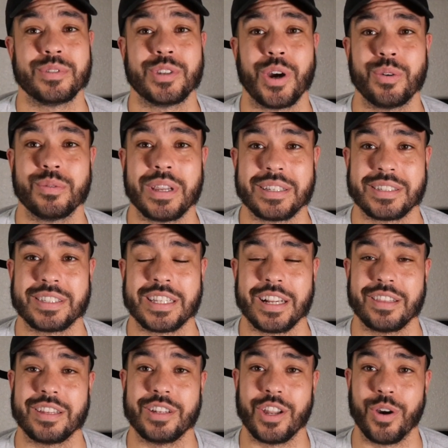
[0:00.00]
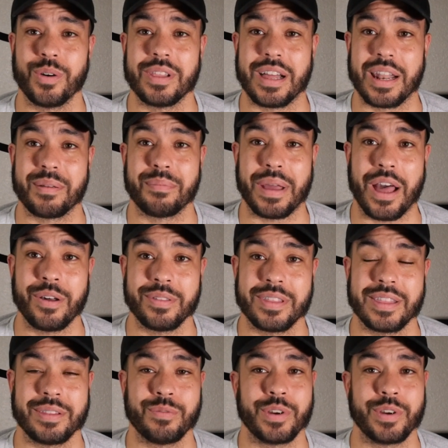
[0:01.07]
don't necessarily know a lot about,